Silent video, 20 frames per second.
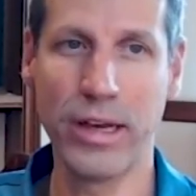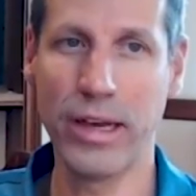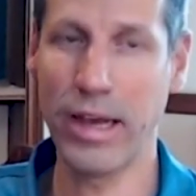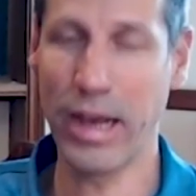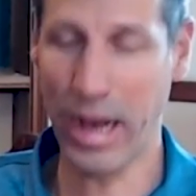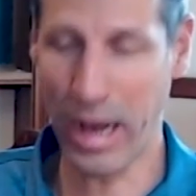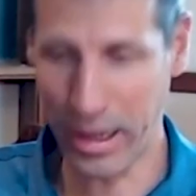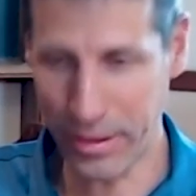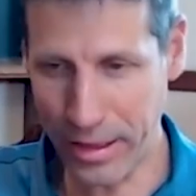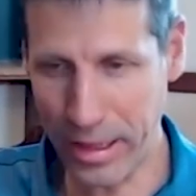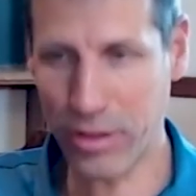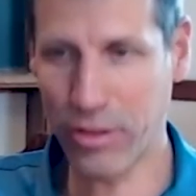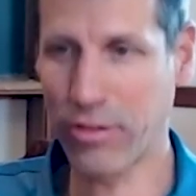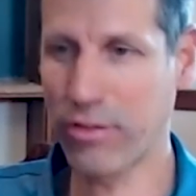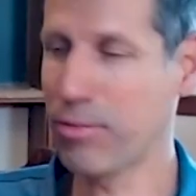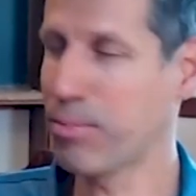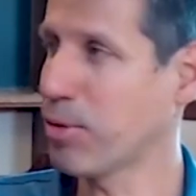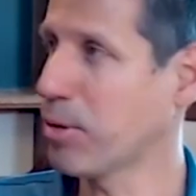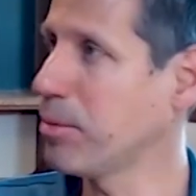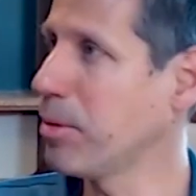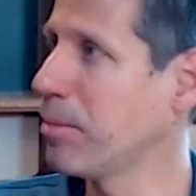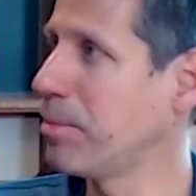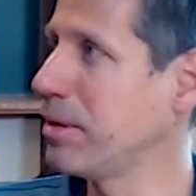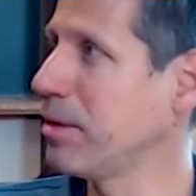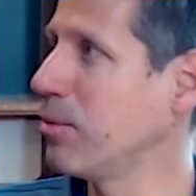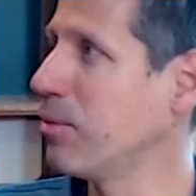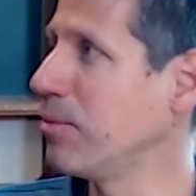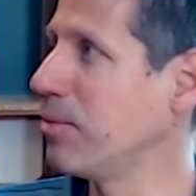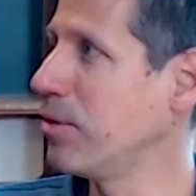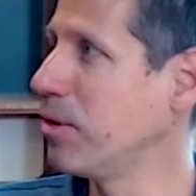That's probably
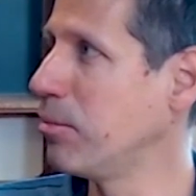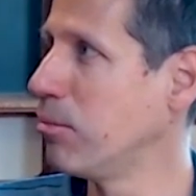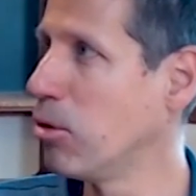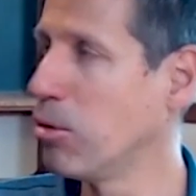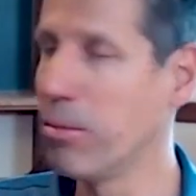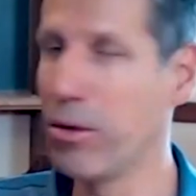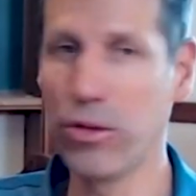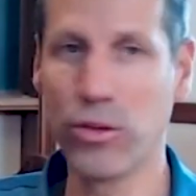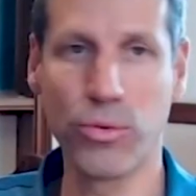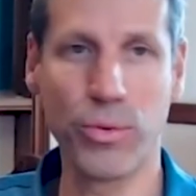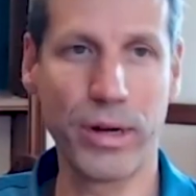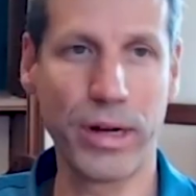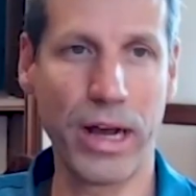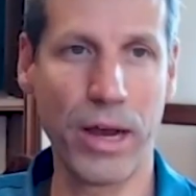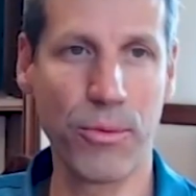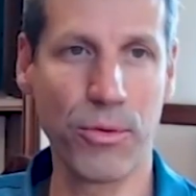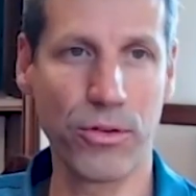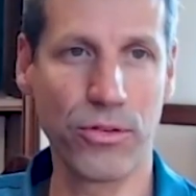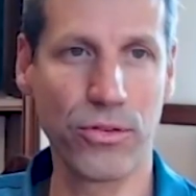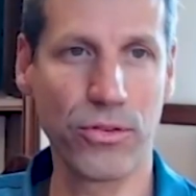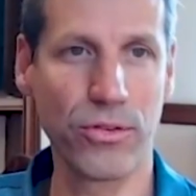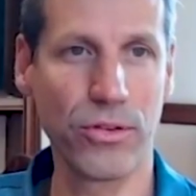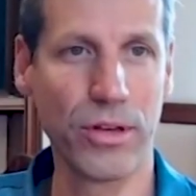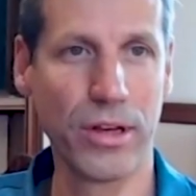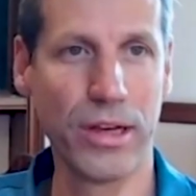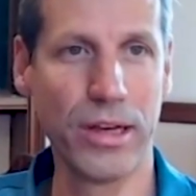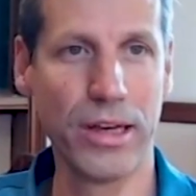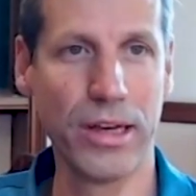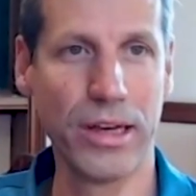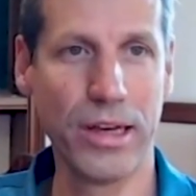the moment when
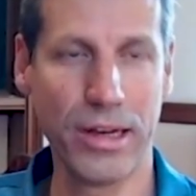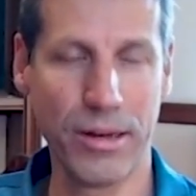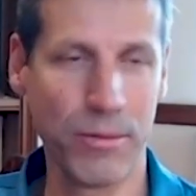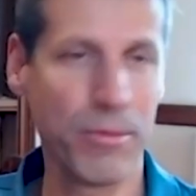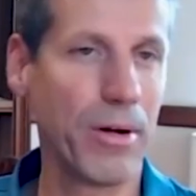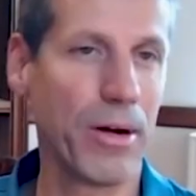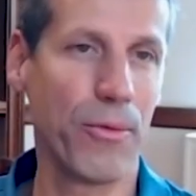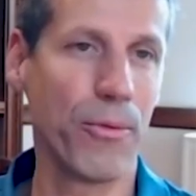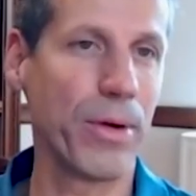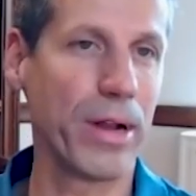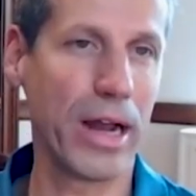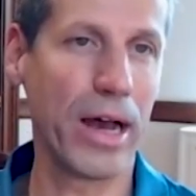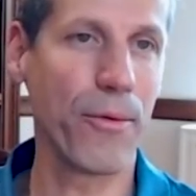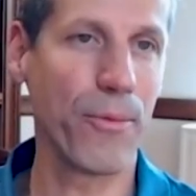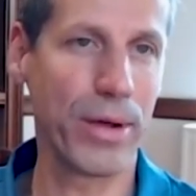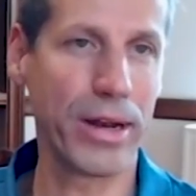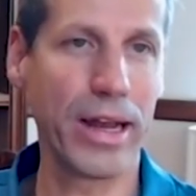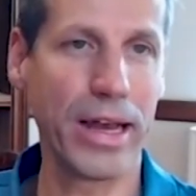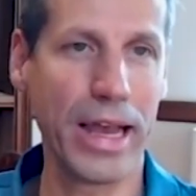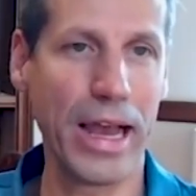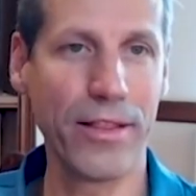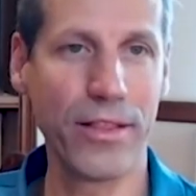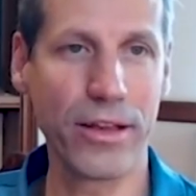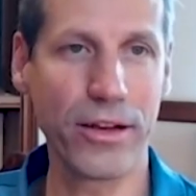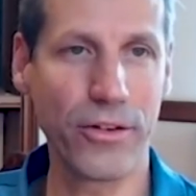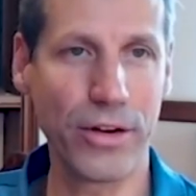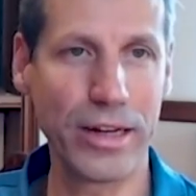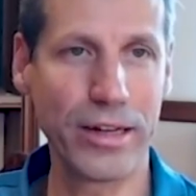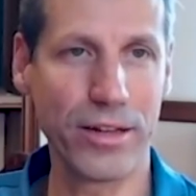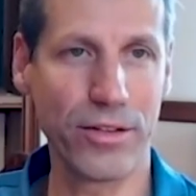I had the
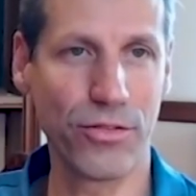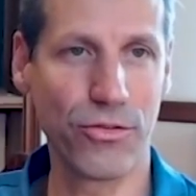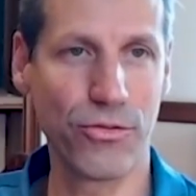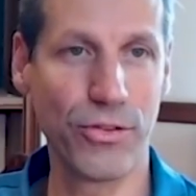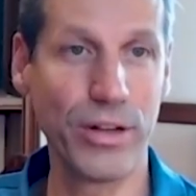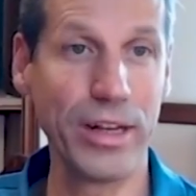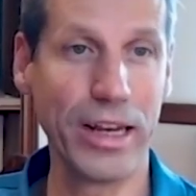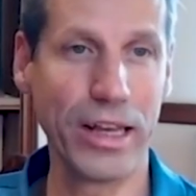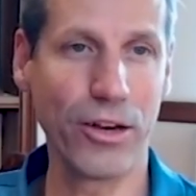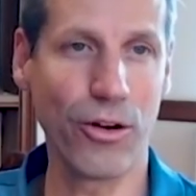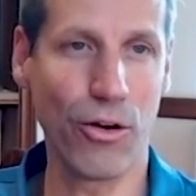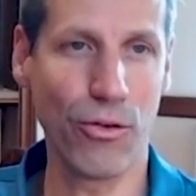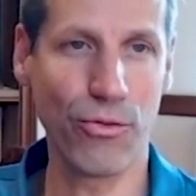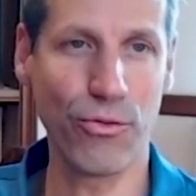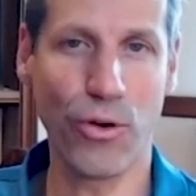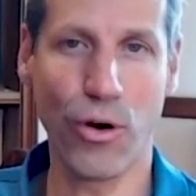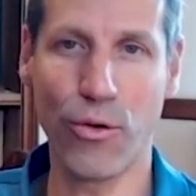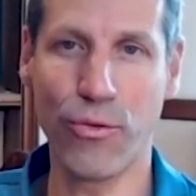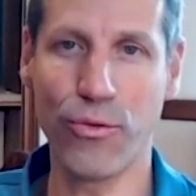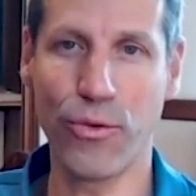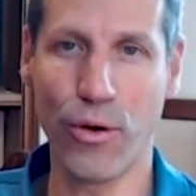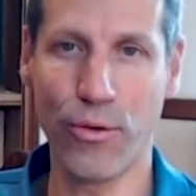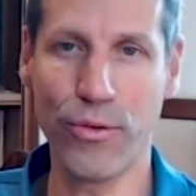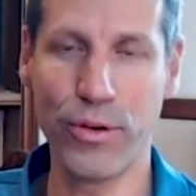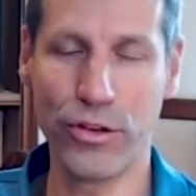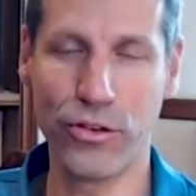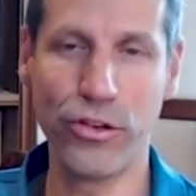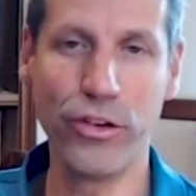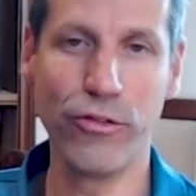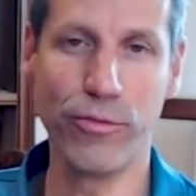greatest feeling of
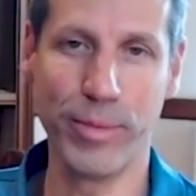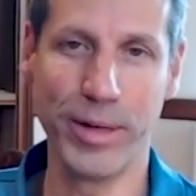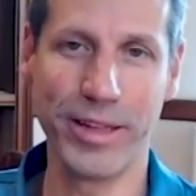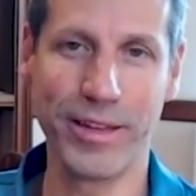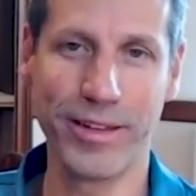achievement.